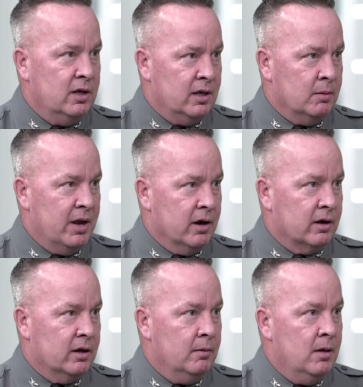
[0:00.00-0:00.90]
in
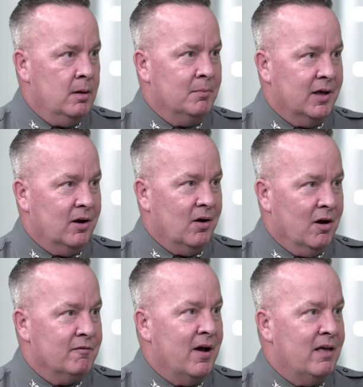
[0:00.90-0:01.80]
America, but our
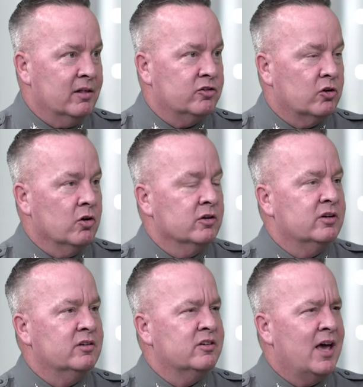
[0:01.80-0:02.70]
violence occurs
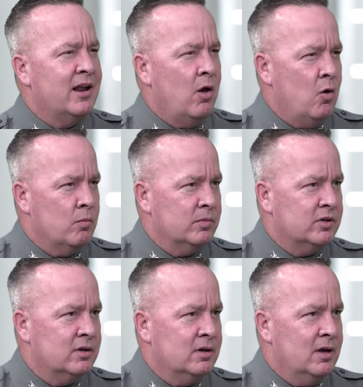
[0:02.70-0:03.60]
inside
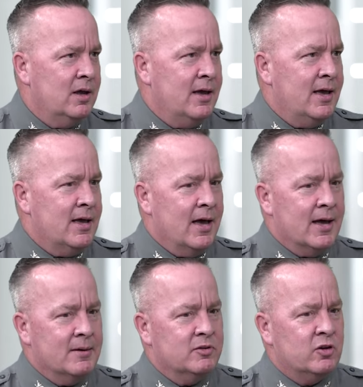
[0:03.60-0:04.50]
homes.
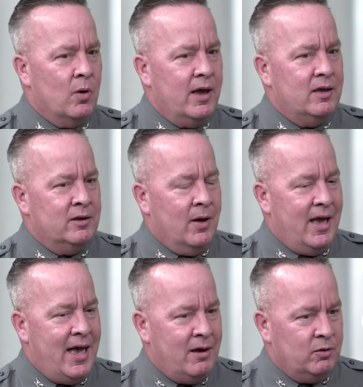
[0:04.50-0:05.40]
Right. So, you know,
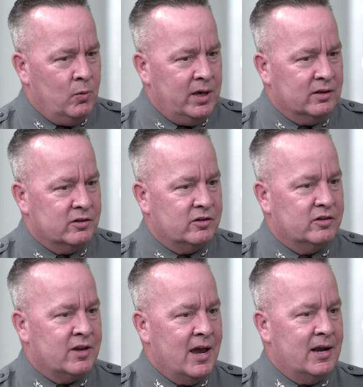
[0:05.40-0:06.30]
how do we as a
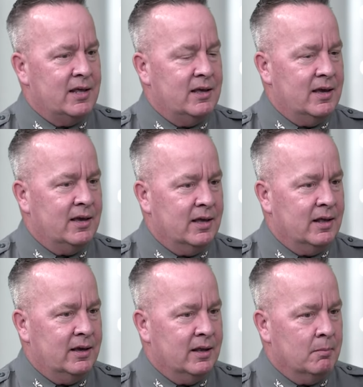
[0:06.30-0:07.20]
society
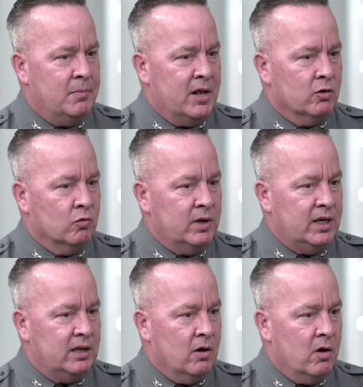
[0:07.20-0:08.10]
get a better
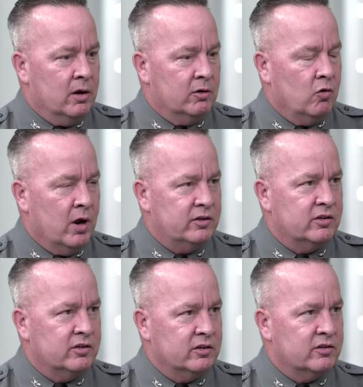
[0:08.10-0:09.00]
read on
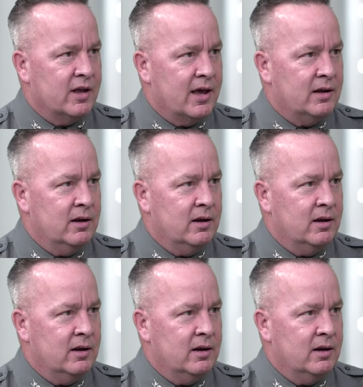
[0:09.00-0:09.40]
crisis inside